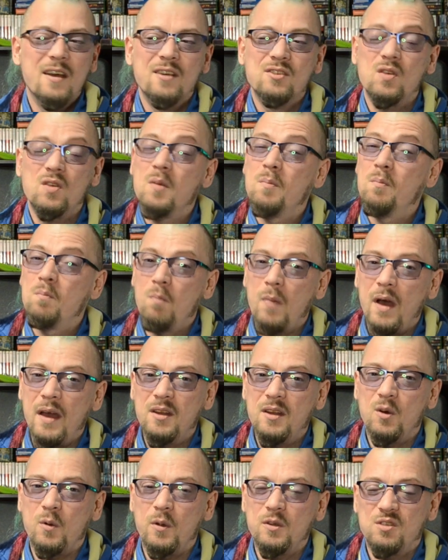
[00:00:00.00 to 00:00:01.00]
So you might
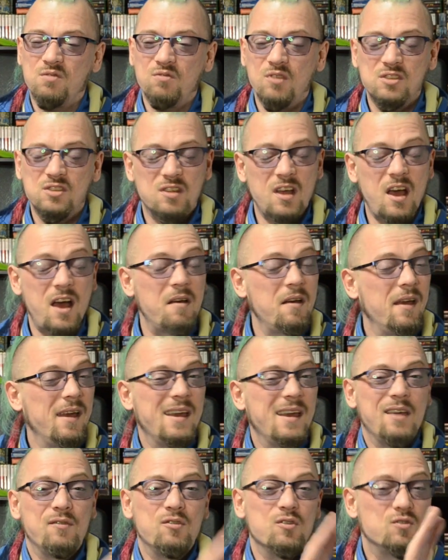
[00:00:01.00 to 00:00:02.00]
not want to risk that.
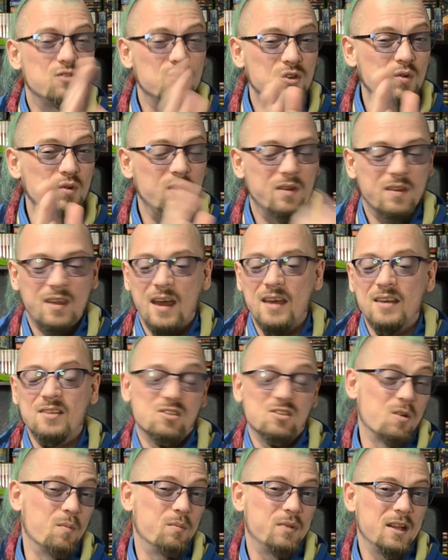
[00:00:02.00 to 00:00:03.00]
If you do, that is
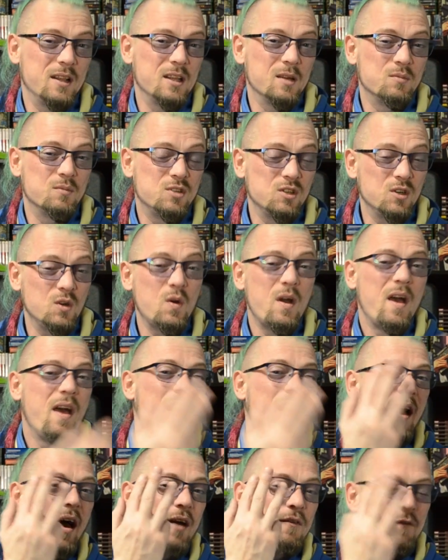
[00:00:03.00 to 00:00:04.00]
completely up to you.
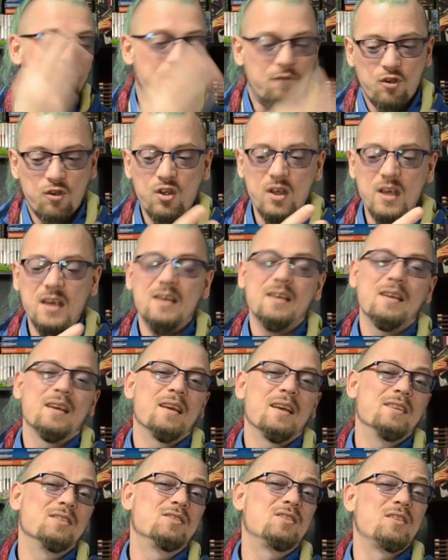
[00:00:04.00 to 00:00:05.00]
And three
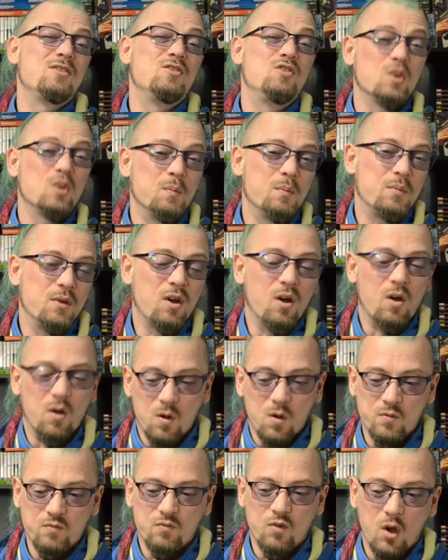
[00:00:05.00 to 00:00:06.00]
is to dump your
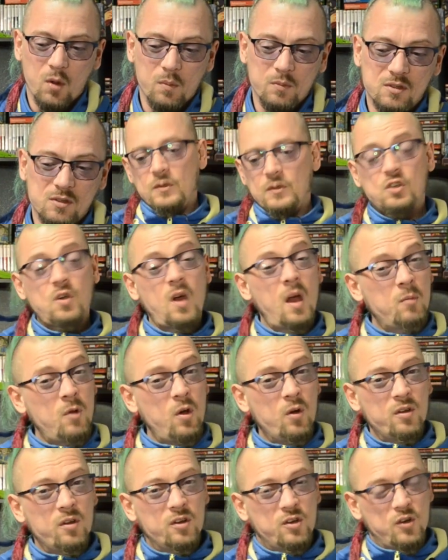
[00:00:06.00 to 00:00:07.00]
own ROMs. So I'm not
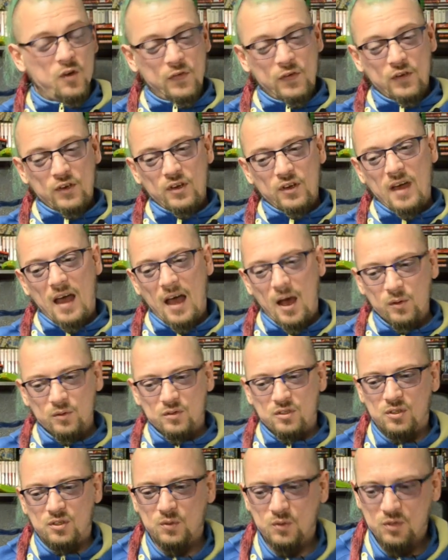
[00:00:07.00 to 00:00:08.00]
going to cover how
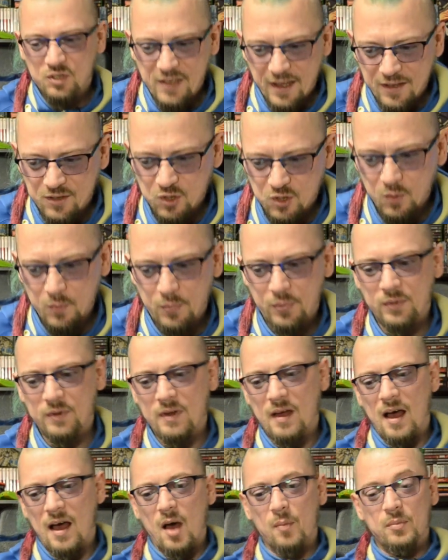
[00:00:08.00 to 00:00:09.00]
to set up
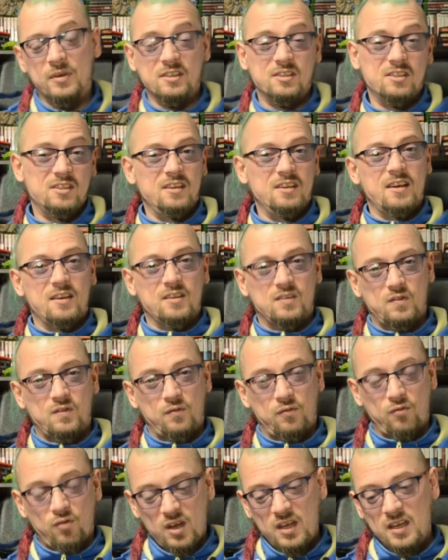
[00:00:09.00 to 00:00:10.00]

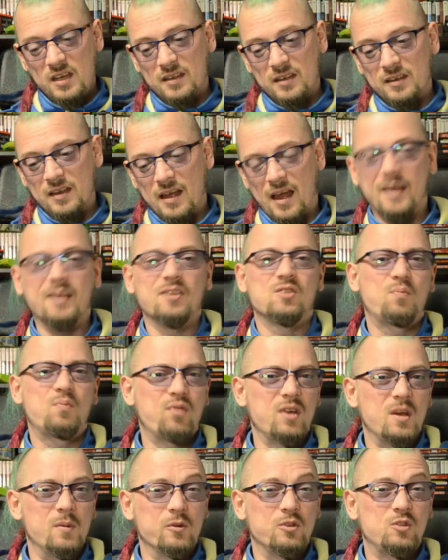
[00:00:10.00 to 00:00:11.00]
RPCS3. It's
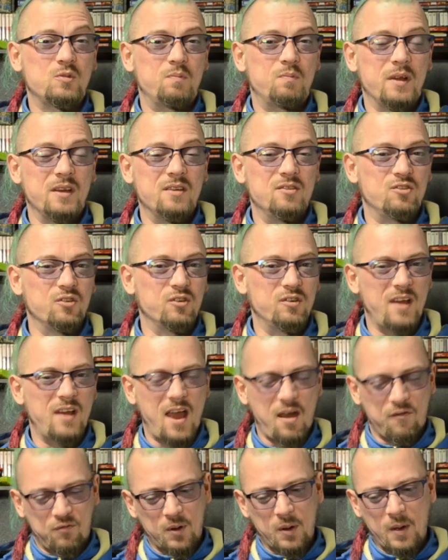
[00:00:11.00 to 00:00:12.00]
pretty much been done
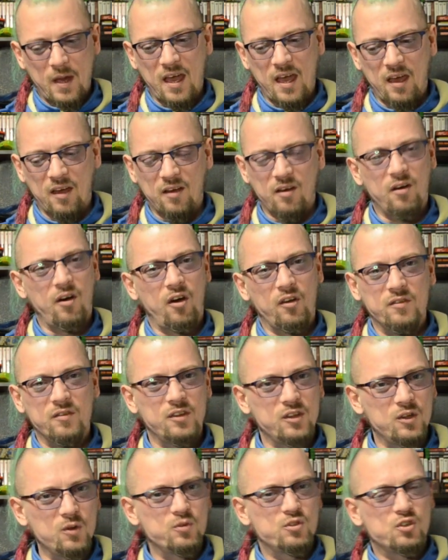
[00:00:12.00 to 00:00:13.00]
everywhere on
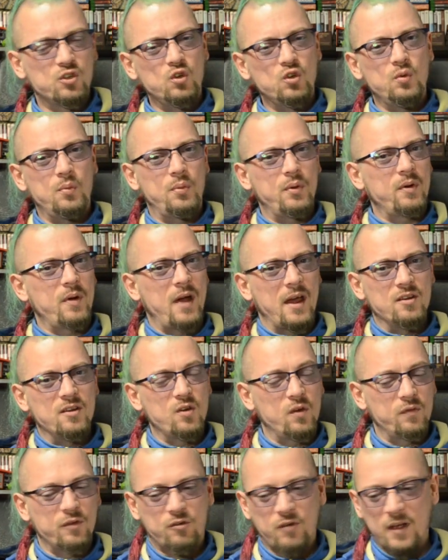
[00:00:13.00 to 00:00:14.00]
the YouTube, and
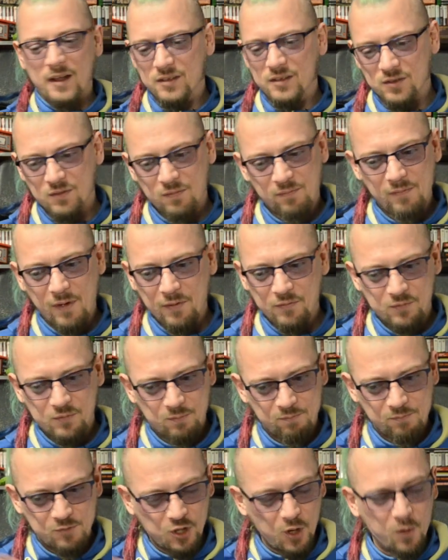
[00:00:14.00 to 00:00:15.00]
other creators have
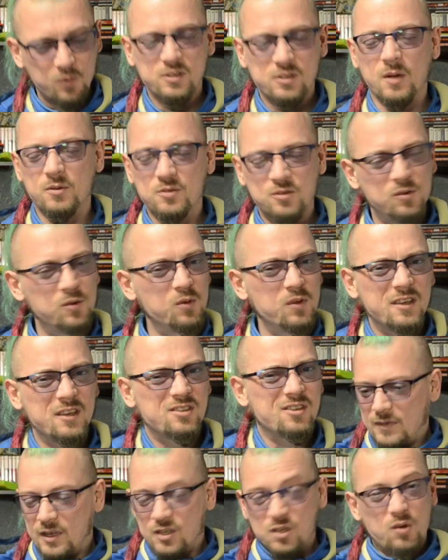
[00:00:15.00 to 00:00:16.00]
shown us how to do
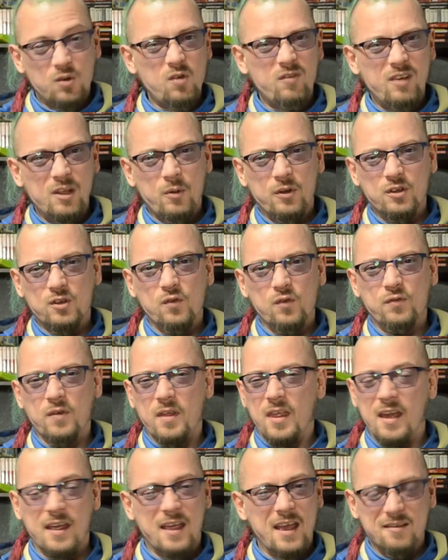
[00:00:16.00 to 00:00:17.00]
this. So I don't really want to go through
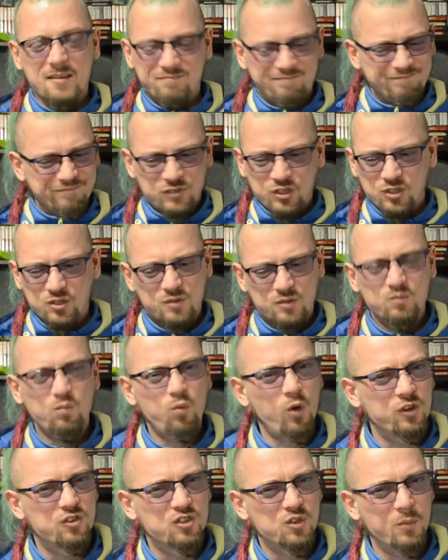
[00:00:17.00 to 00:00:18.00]
that again. Just
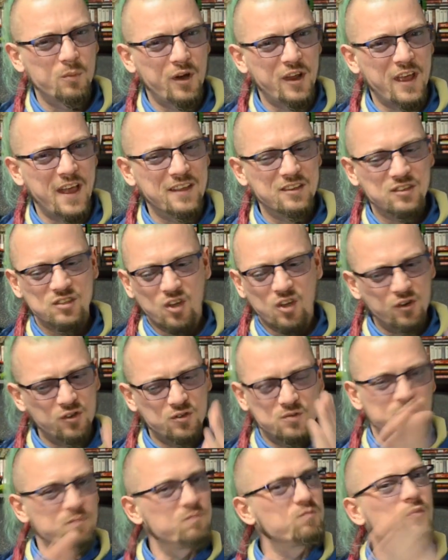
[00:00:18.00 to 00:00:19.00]
watch somebody else or
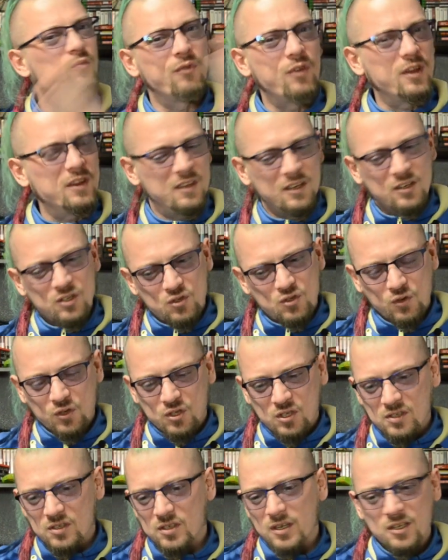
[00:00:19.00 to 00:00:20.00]
just read the
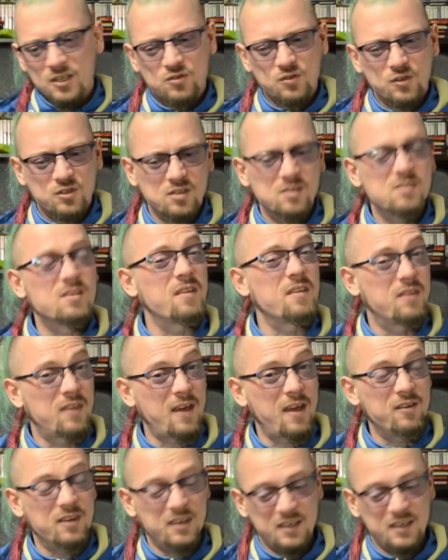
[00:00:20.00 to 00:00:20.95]
instructions. The instructions are very